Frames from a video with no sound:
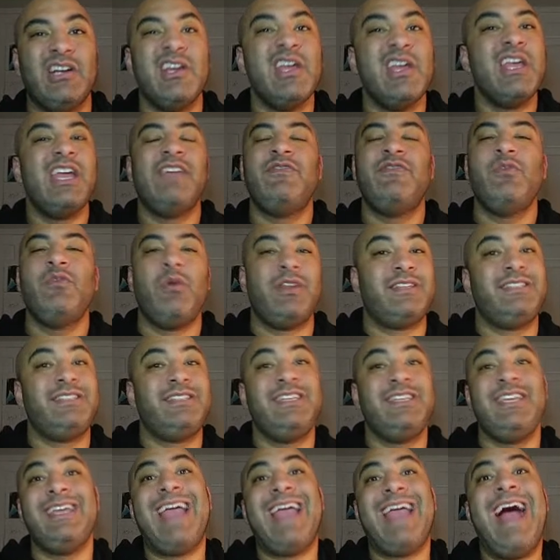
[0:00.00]
If you want to
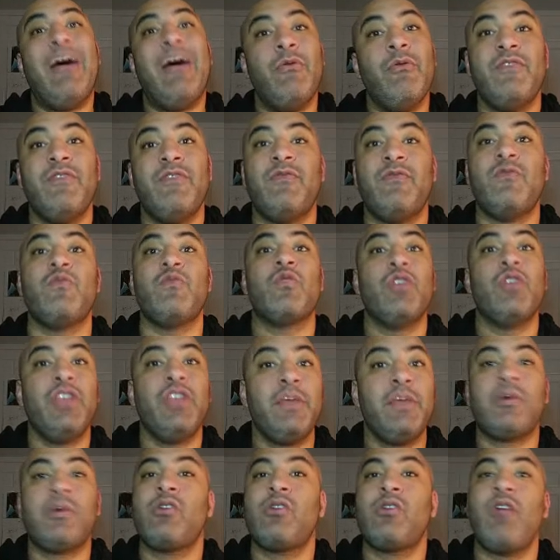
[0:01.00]
see how we've really
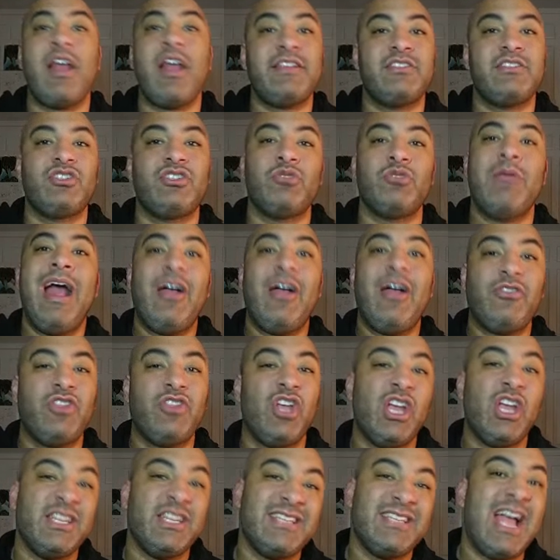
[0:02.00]
progressed throughout the
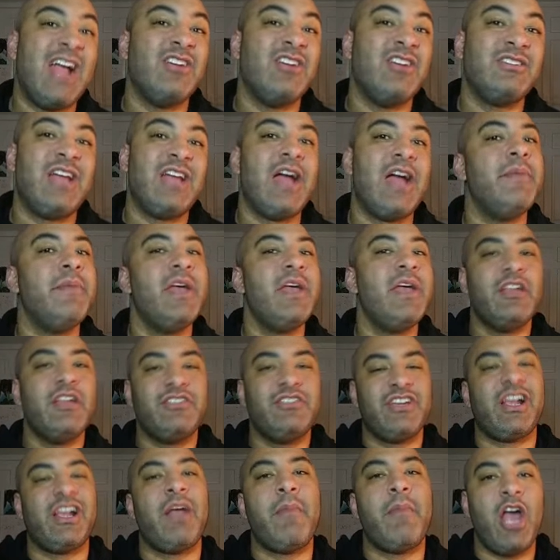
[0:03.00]
entire time, check
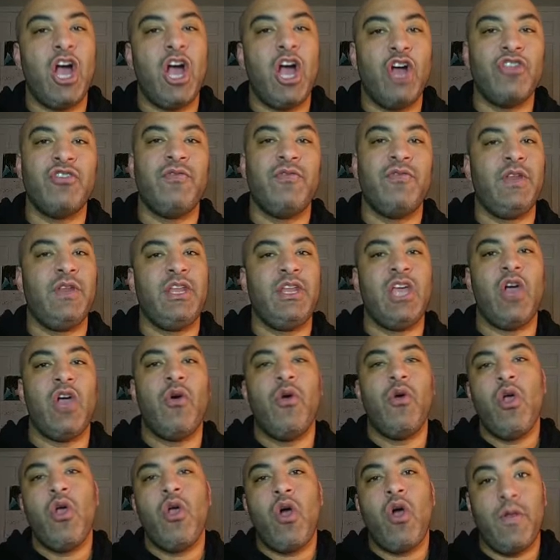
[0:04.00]
out my other video
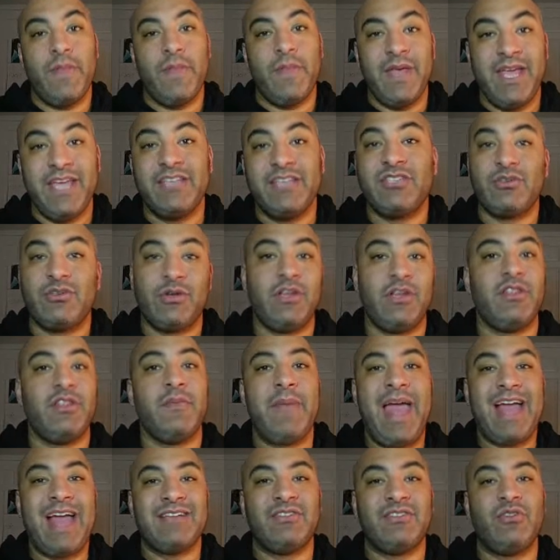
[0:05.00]
on the history of the
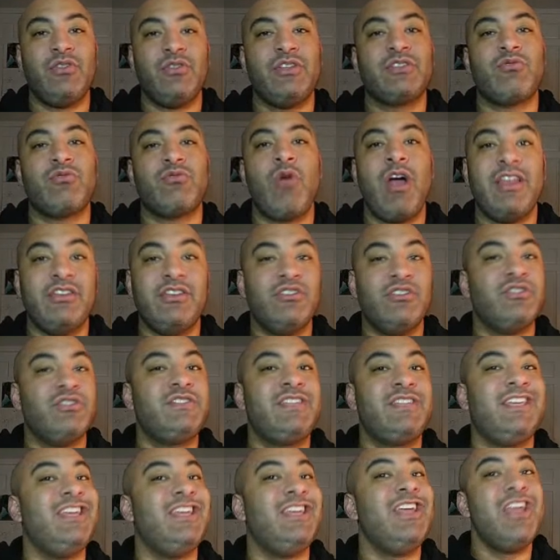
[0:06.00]
packs only squad, and you'll
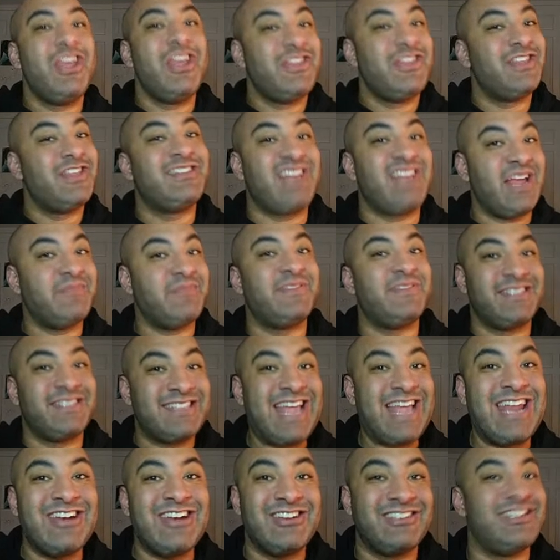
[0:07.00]
see the types of
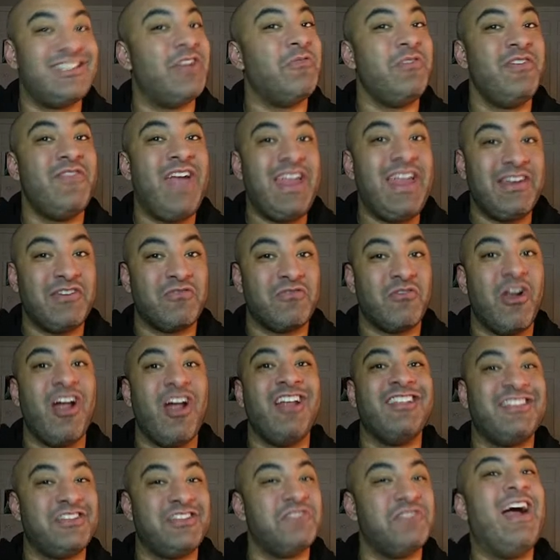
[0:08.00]
centers that we've had to run
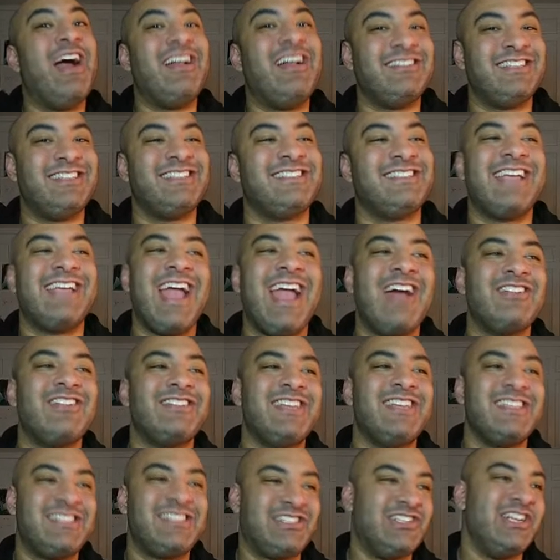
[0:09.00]
throughout this account's
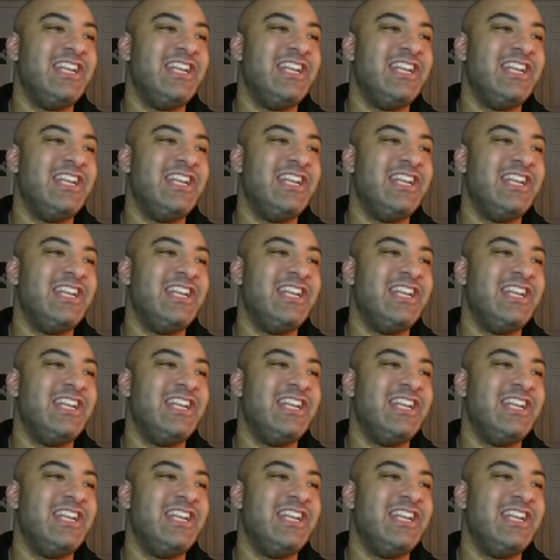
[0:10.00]
history.